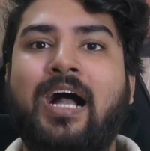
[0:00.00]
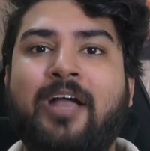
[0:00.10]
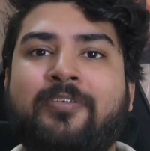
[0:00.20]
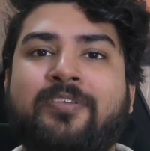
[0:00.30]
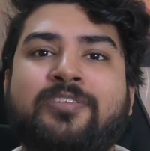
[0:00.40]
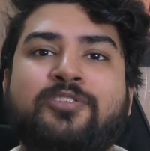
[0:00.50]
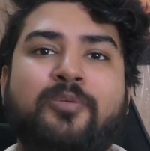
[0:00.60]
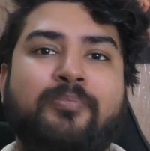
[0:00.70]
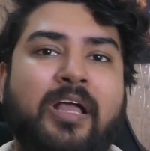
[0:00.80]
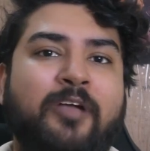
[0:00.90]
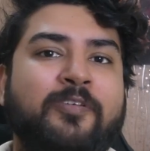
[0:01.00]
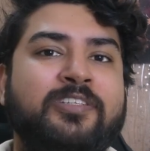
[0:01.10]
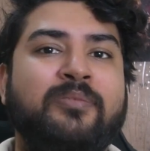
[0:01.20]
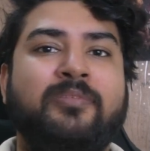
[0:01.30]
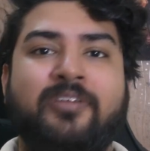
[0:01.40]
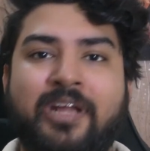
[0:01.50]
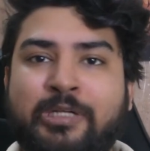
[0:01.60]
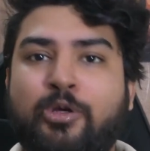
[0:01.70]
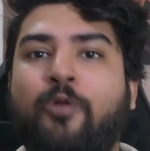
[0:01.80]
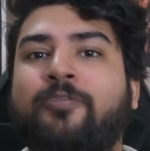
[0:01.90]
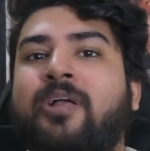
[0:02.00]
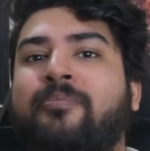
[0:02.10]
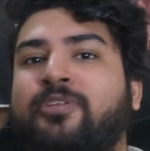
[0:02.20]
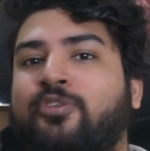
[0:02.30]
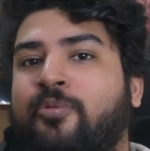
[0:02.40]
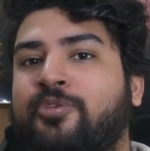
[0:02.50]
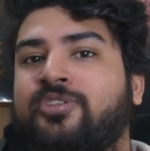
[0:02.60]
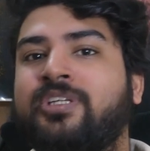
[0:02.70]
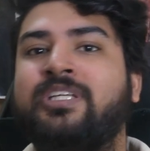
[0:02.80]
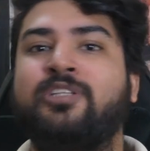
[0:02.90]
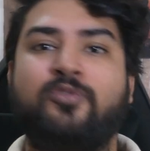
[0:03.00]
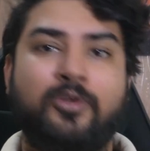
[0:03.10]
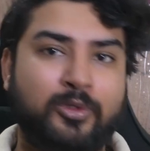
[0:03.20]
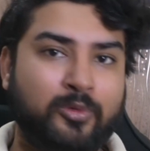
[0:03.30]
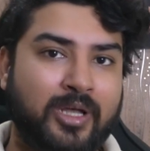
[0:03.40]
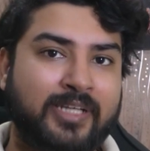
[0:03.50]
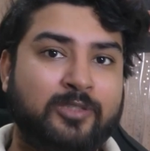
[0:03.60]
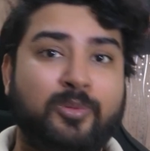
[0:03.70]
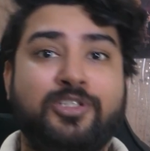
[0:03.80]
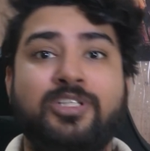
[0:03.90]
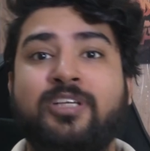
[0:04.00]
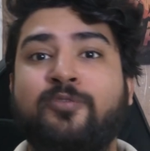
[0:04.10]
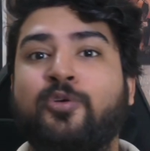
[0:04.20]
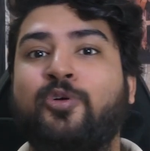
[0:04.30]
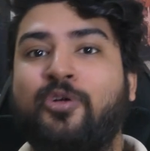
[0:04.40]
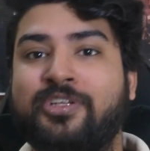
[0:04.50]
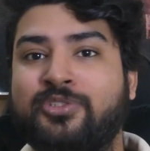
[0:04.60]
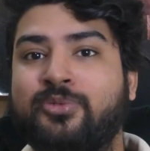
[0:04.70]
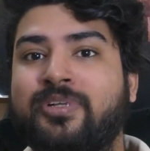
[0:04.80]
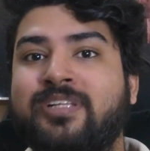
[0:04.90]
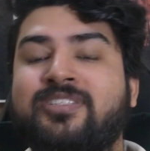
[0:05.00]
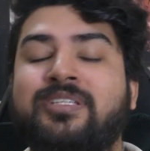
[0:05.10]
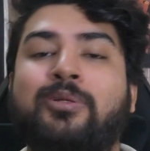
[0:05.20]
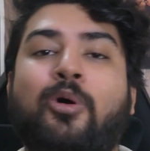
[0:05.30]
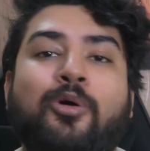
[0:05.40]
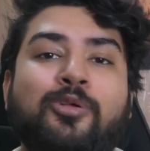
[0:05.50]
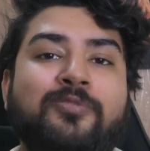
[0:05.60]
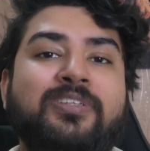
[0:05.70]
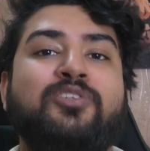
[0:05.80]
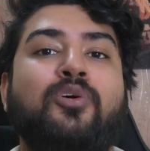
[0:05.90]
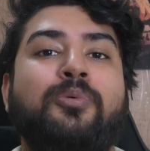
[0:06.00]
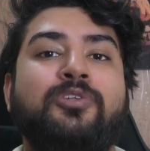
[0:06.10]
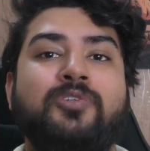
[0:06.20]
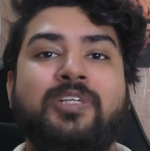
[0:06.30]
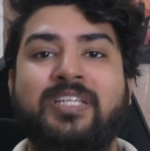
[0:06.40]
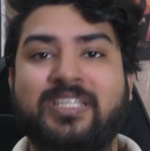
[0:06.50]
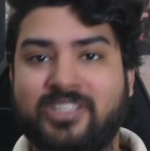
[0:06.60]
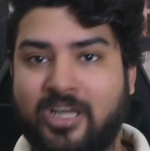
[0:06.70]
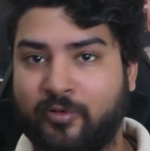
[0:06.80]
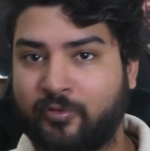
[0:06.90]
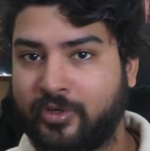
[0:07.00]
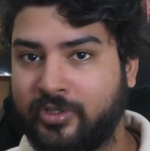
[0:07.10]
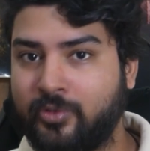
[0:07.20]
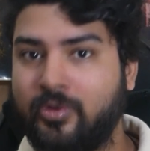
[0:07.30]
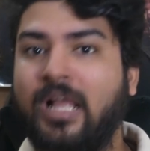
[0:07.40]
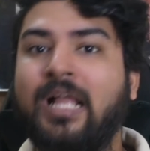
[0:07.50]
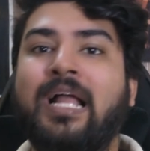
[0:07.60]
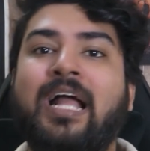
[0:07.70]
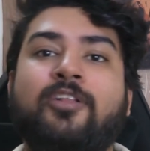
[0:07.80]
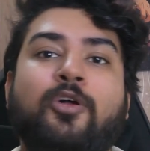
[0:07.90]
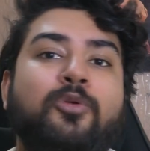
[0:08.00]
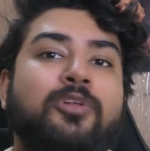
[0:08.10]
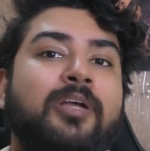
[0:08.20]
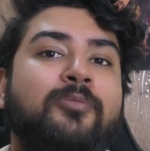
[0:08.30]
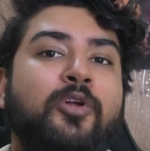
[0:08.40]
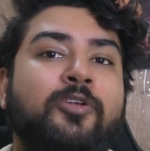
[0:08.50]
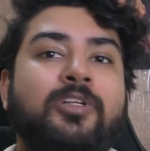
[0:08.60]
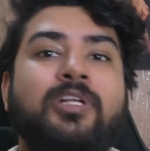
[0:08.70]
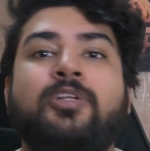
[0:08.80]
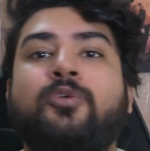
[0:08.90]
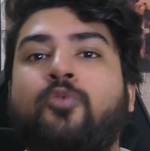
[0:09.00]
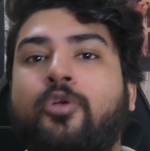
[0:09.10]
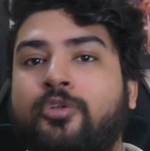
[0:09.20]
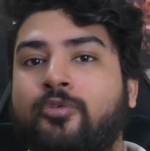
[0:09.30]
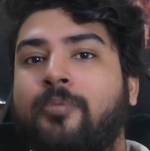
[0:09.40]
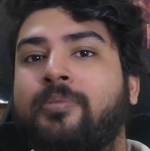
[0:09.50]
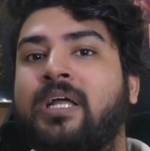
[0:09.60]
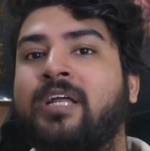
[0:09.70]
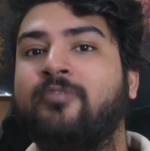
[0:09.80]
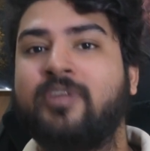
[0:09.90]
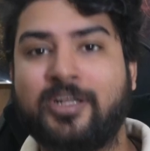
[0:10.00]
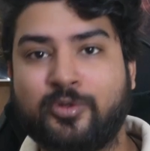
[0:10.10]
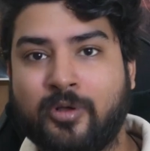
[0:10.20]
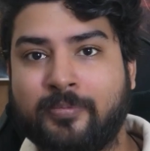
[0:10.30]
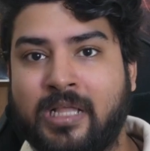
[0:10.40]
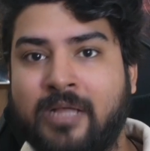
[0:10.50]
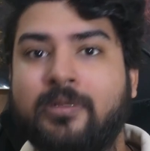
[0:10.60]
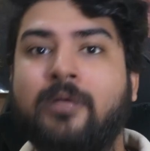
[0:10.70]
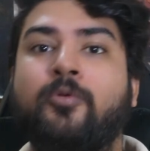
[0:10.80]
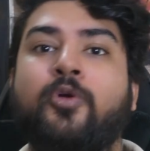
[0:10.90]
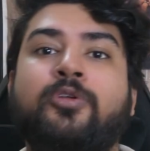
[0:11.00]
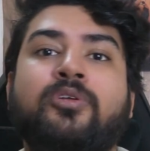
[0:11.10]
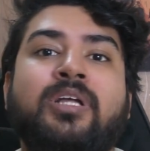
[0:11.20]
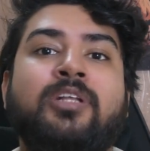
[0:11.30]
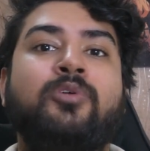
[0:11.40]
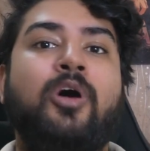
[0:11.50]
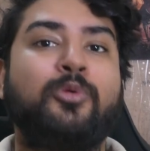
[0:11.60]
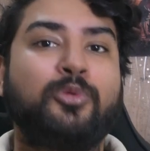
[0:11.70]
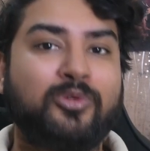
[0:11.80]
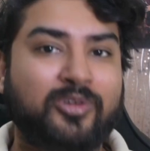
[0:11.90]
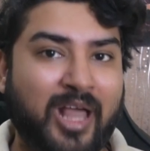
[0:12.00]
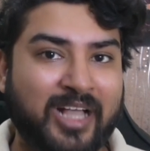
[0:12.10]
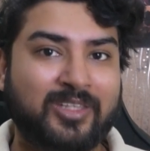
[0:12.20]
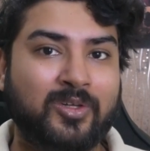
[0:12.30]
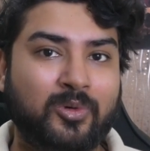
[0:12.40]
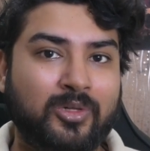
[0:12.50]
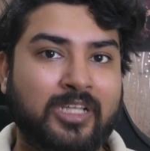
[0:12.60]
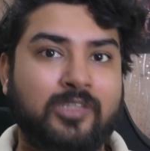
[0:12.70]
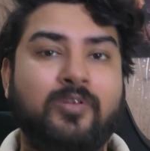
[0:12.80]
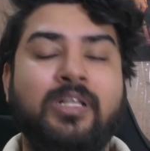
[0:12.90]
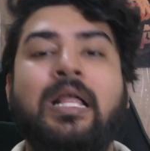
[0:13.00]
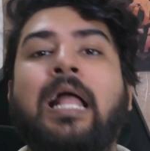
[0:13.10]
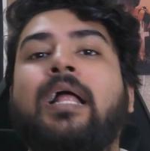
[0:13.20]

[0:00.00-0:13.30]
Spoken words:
Hi everyone, so I'm back with some great off-campus opportunities for you guys, especially if you're college students, then all of these opportunities are for you. And not only I'm going to tell you what to apply, where to apply, but I'm going to tell you how to crack the role as well.